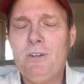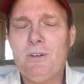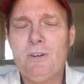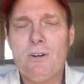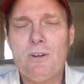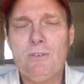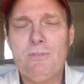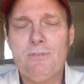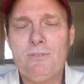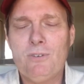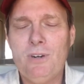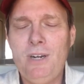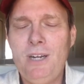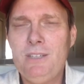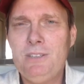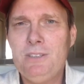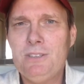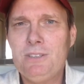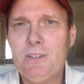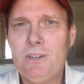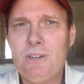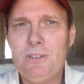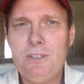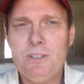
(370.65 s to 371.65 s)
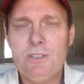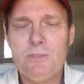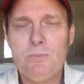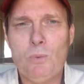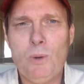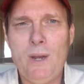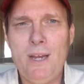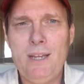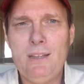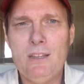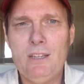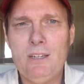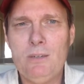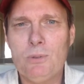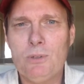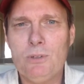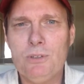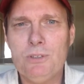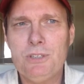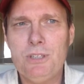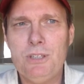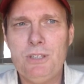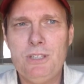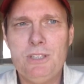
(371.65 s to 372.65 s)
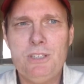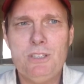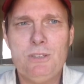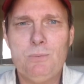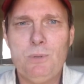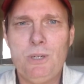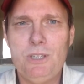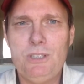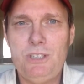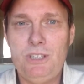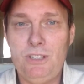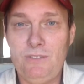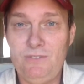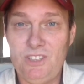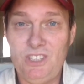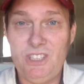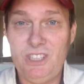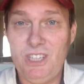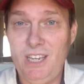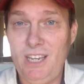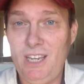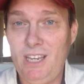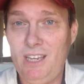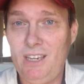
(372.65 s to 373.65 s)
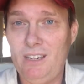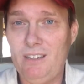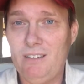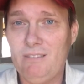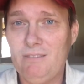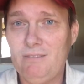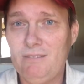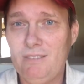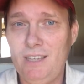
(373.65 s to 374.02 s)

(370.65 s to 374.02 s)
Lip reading: or her friends are just white liberals, and this is what she'd seen.